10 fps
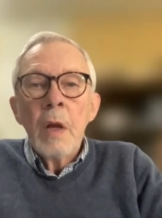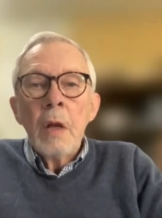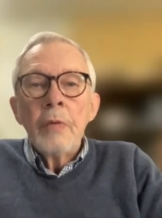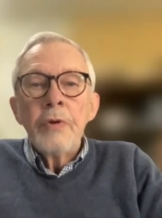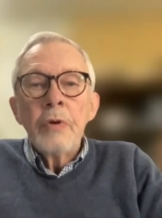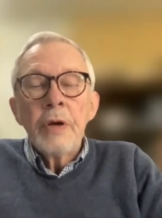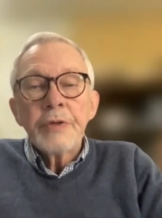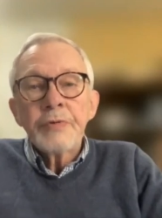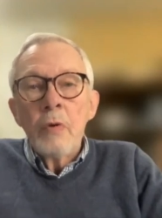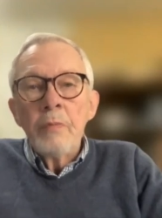The
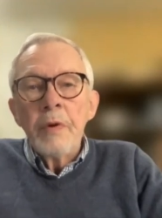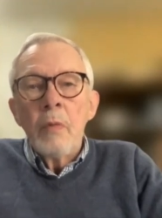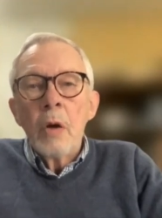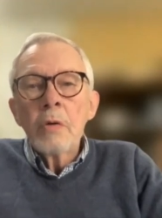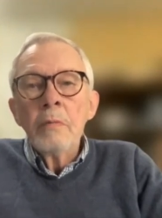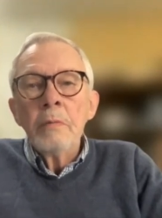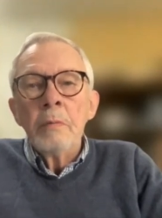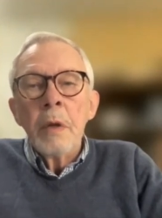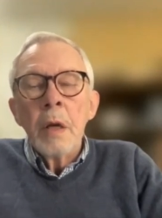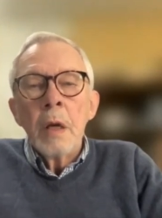U.S. won't be
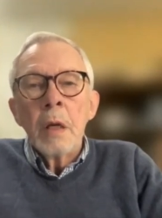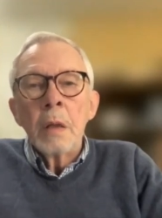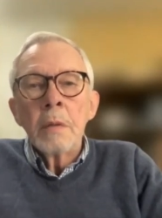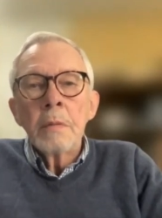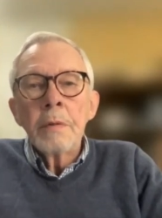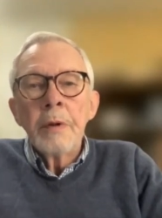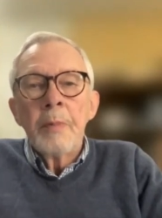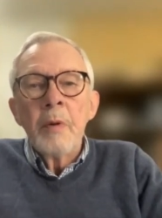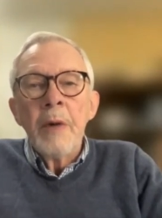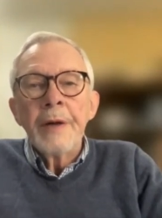welcome uh,
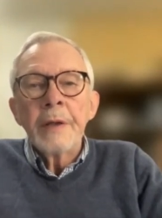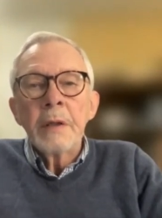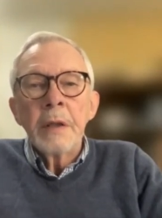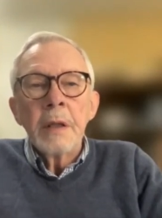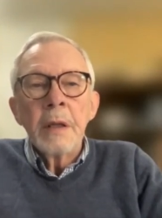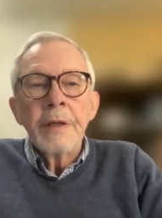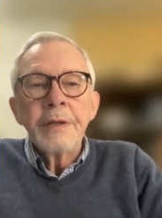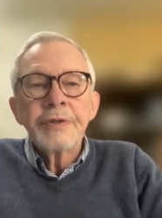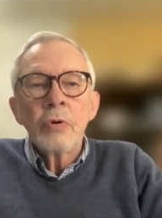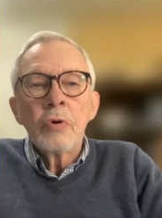diplomatically, and
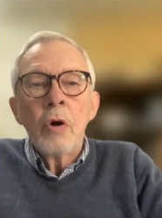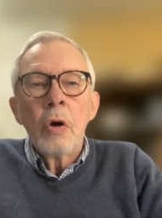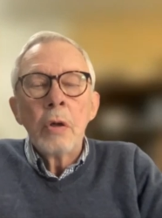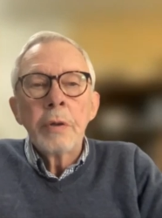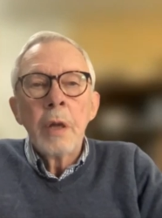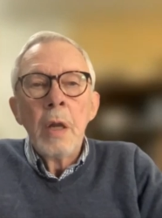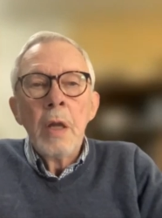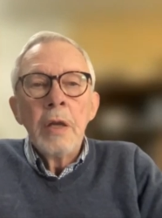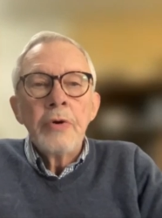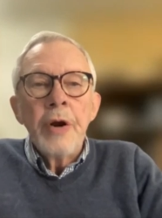its so called
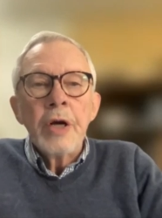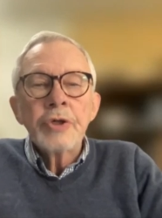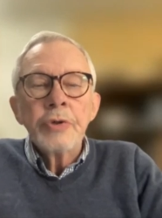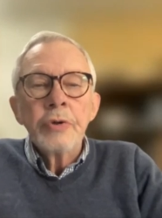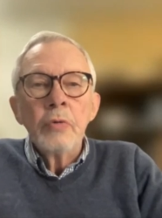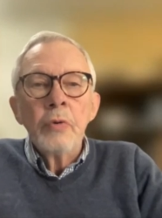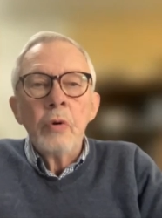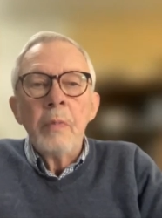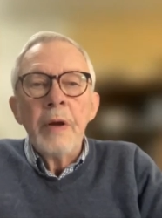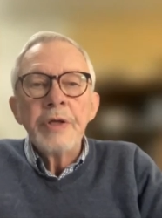international
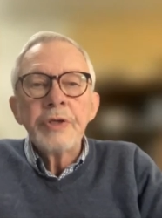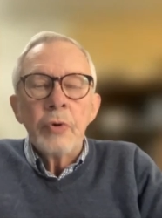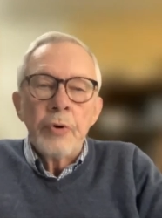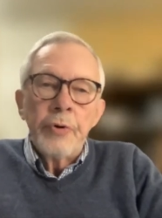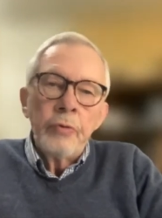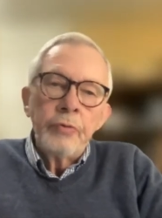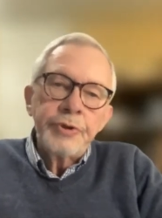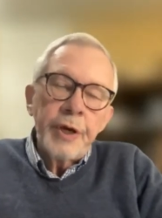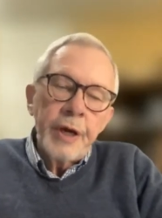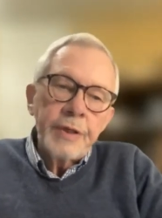rule based order,
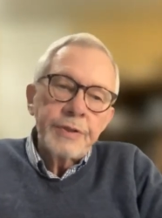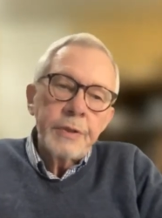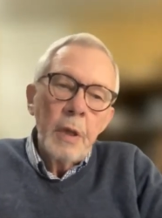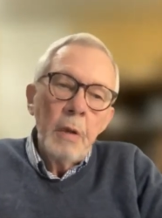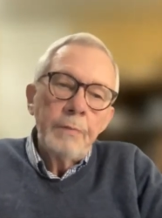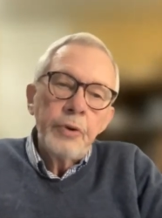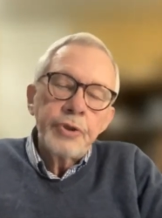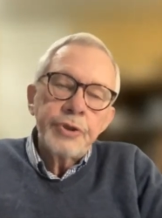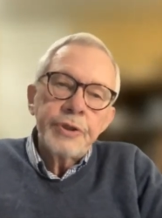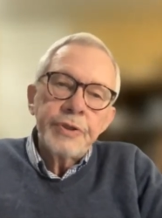which it has
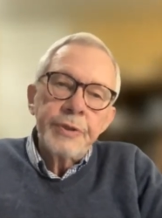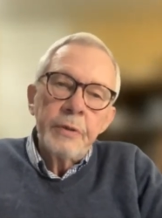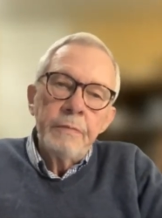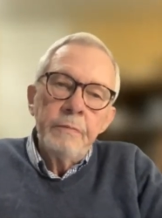pushed as an,